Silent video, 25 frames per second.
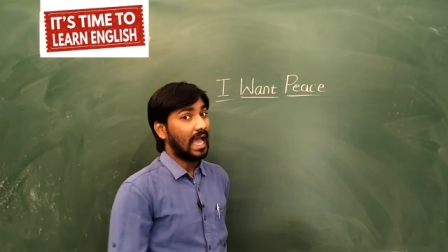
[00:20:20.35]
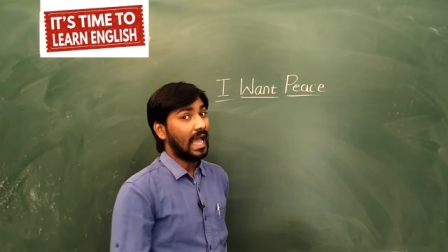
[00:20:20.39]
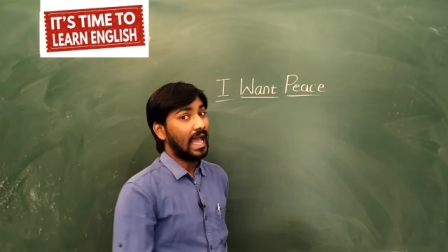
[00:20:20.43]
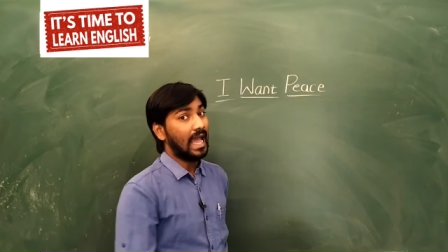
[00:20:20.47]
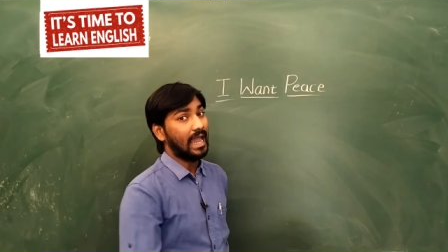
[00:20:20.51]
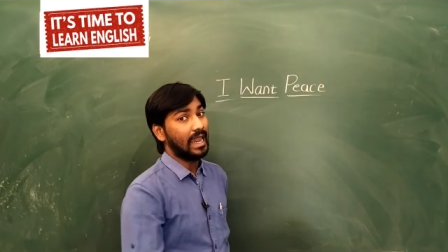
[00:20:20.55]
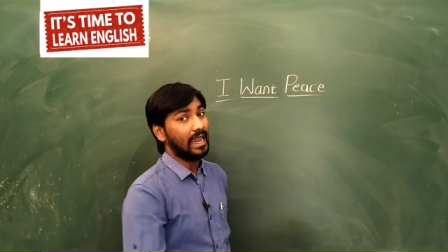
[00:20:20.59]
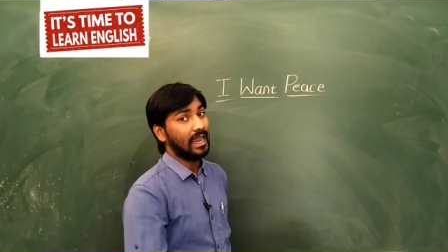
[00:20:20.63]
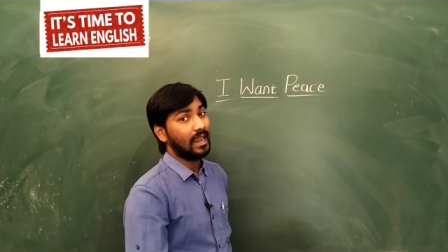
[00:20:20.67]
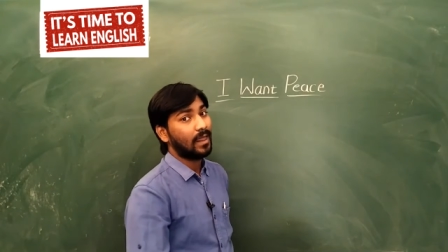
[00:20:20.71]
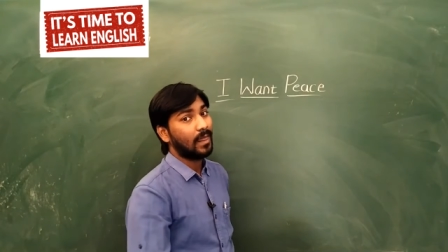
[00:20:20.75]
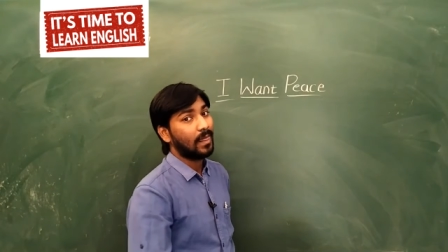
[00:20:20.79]

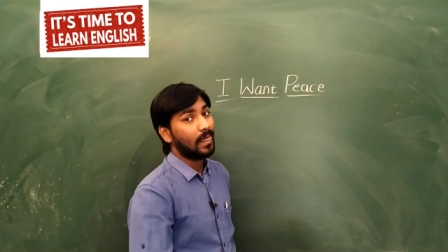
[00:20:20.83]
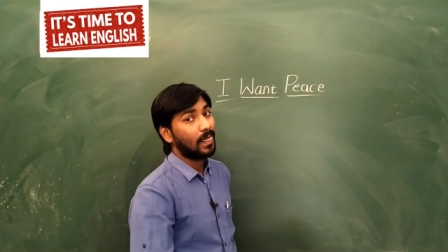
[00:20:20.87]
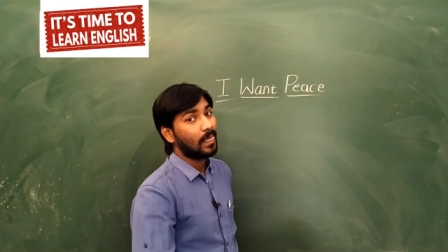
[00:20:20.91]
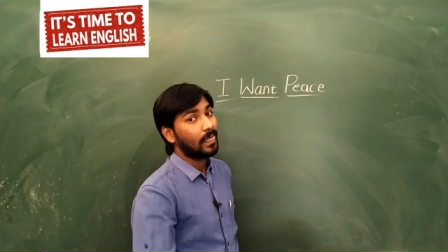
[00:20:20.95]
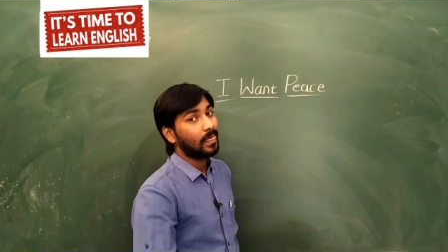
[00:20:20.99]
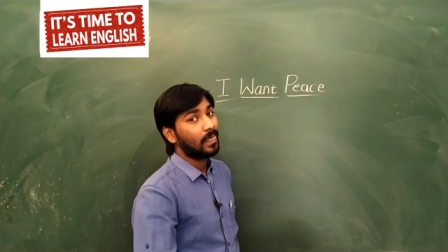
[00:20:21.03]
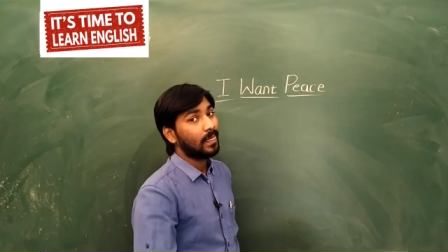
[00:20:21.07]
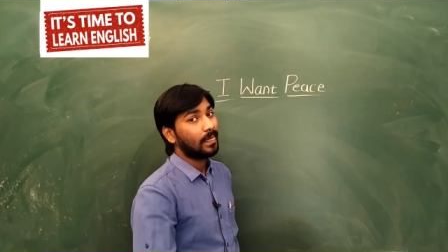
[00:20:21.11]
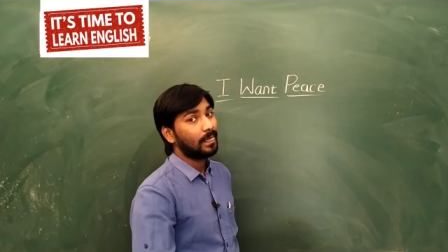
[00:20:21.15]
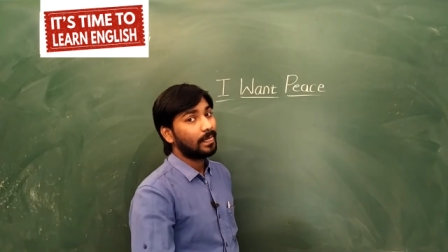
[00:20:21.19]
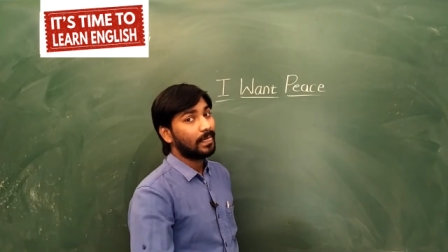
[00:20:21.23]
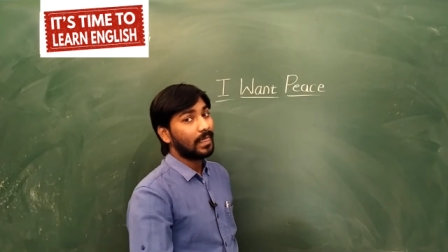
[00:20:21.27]
I.
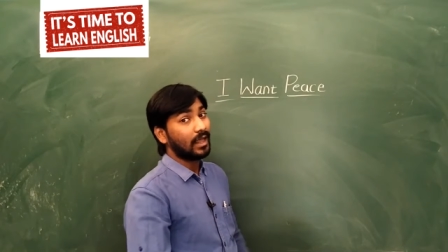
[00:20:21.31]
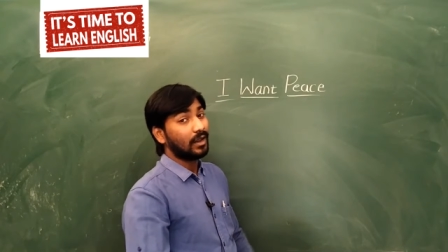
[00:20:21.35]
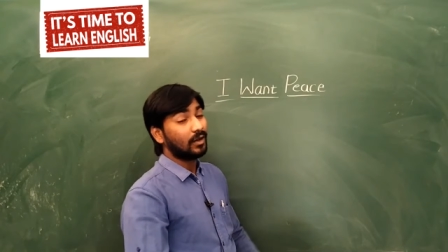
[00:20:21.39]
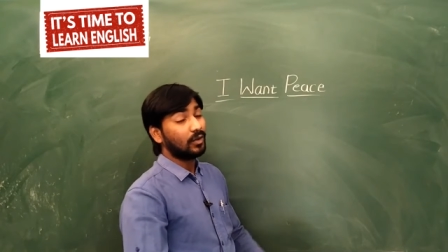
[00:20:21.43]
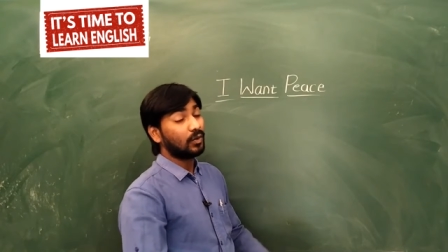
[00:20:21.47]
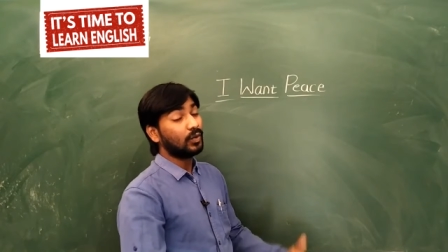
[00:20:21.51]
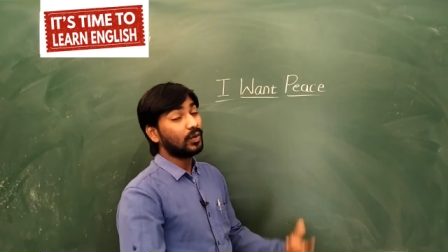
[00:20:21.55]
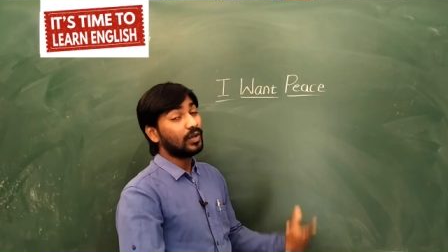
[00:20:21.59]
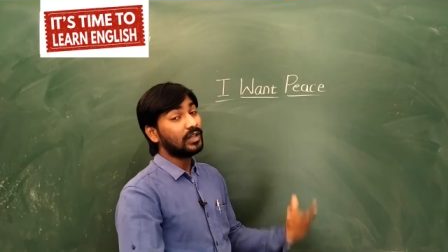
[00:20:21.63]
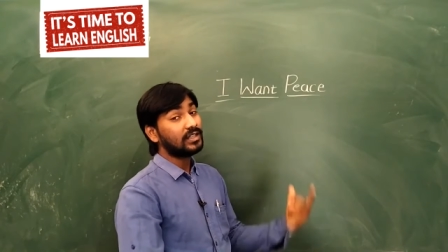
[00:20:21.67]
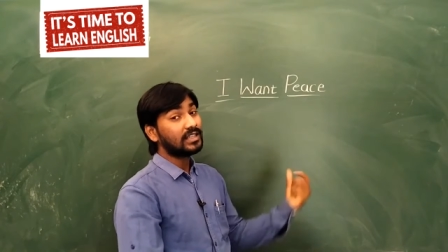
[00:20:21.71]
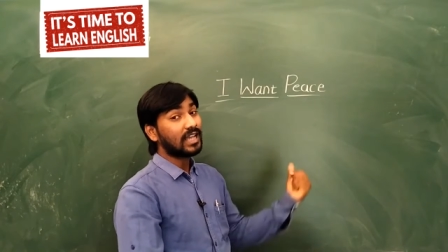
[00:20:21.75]

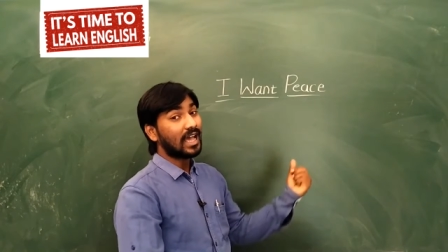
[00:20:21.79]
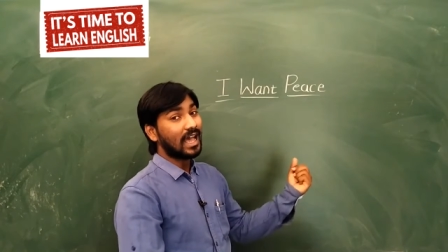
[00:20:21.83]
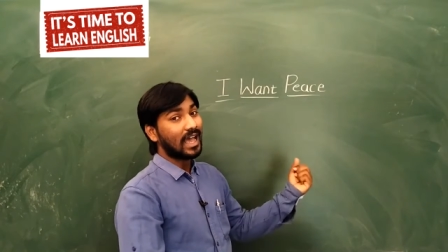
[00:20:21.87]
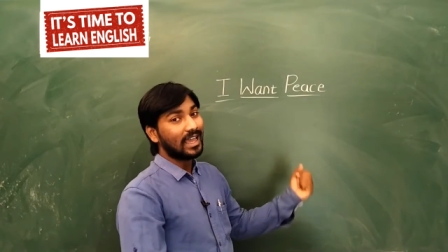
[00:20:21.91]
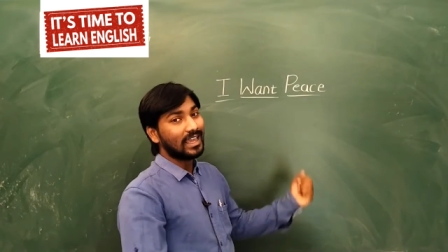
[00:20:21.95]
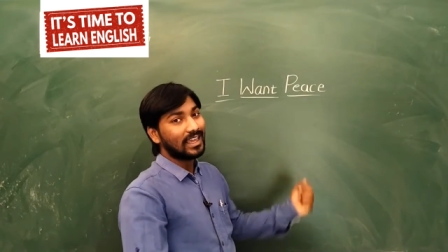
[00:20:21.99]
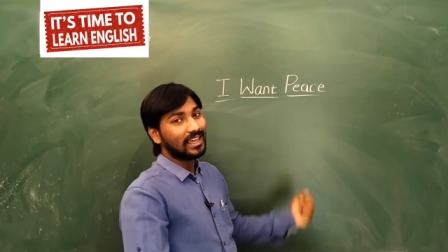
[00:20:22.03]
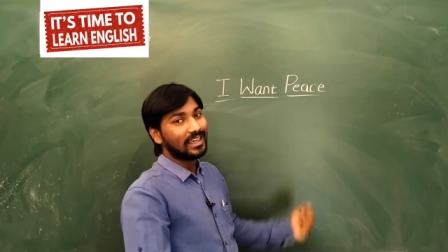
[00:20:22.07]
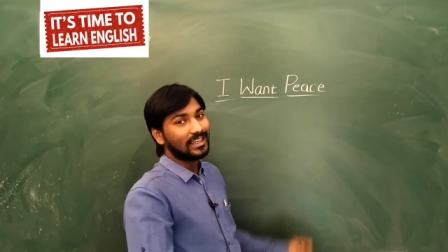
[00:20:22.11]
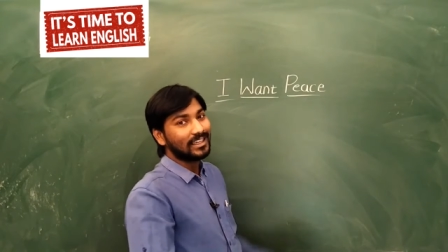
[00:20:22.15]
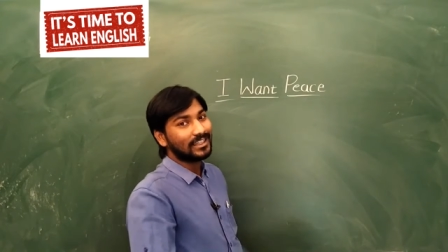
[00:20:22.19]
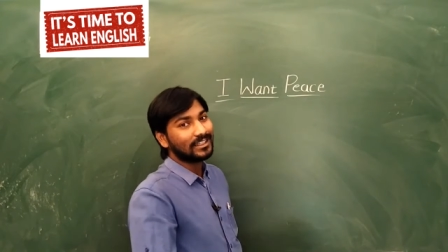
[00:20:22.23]
Then who is
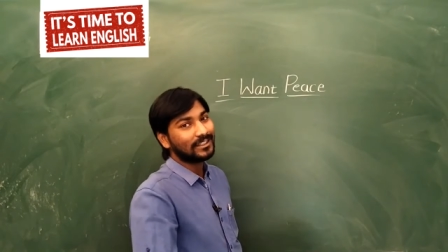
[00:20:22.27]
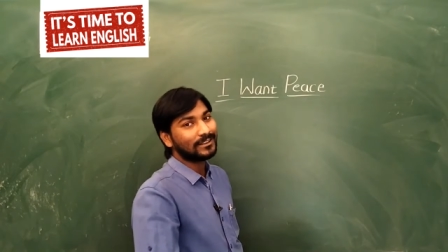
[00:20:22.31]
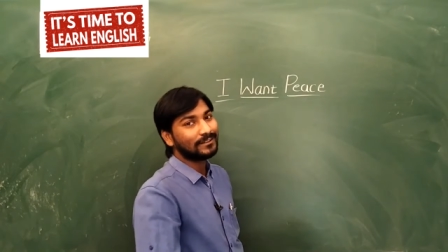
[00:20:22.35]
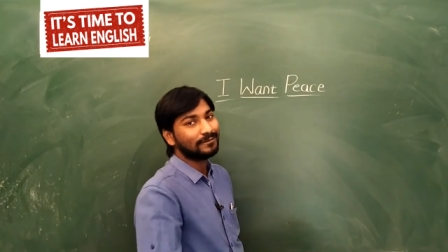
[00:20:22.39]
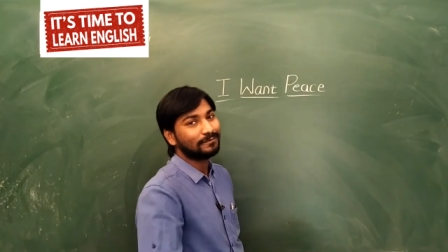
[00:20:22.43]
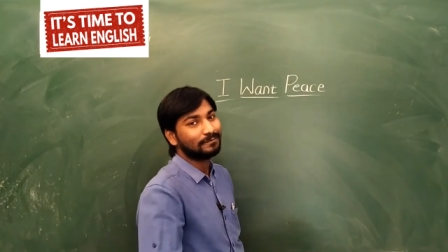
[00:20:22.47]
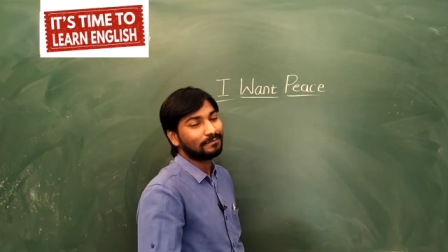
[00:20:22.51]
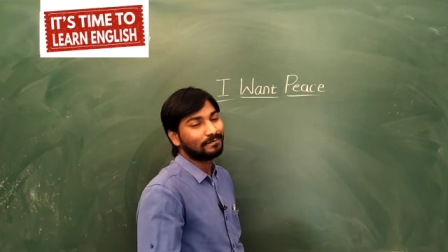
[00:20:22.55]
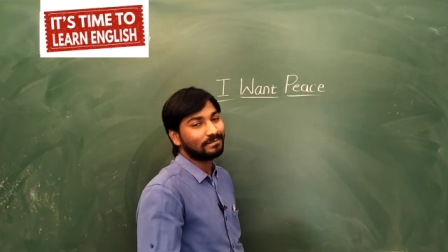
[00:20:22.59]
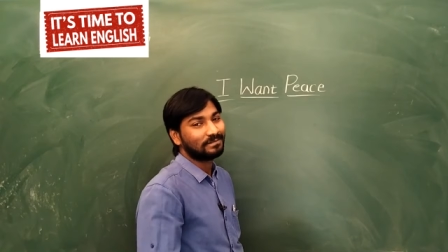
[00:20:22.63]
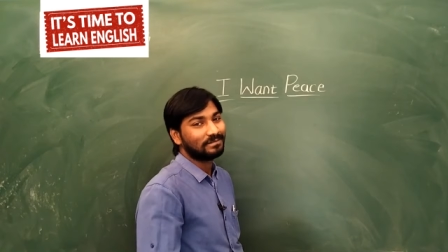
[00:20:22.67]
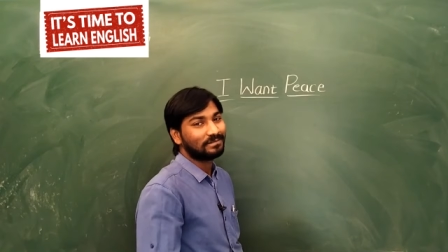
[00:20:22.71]
I here?